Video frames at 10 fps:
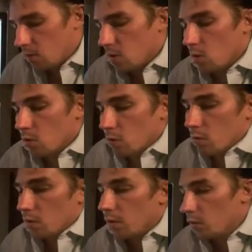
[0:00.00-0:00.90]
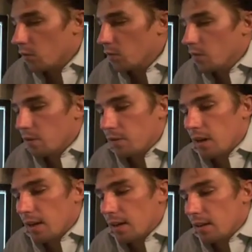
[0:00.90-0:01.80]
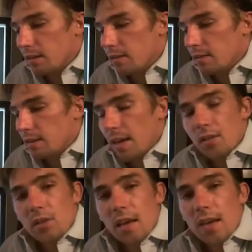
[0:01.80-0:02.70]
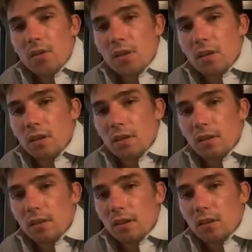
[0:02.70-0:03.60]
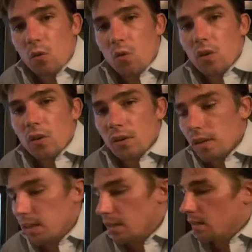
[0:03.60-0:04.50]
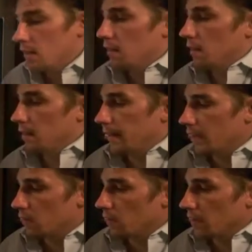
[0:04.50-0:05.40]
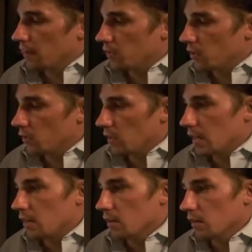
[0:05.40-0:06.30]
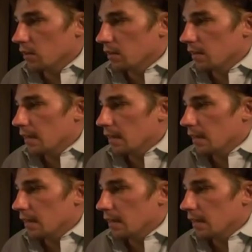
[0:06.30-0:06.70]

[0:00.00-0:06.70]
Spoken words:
So the Rooster Finance Educational Quarterly, that's what I have shown here.